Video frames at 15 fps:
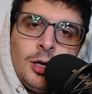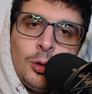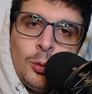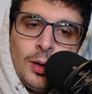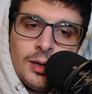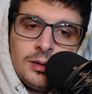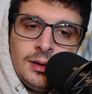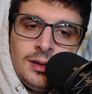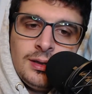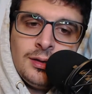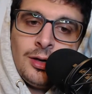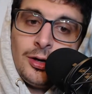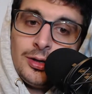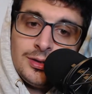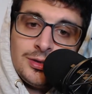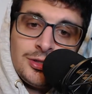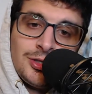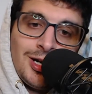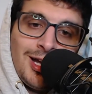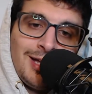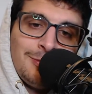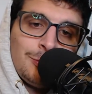Quickley and
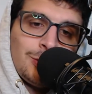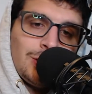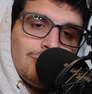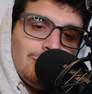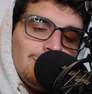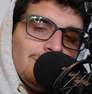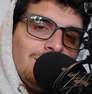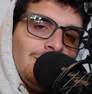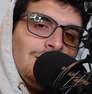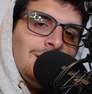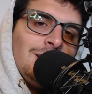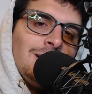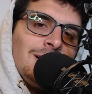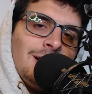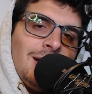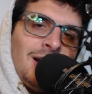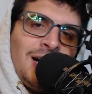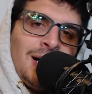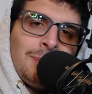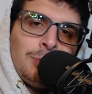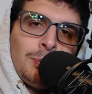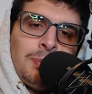Hartenstein were even
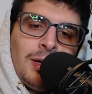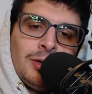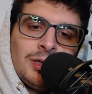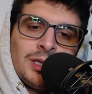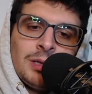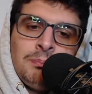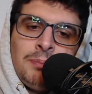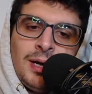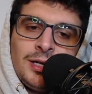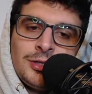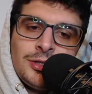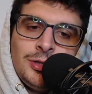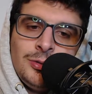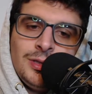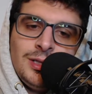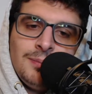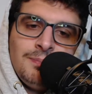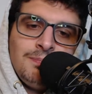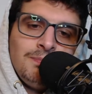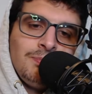propelling the bench unit.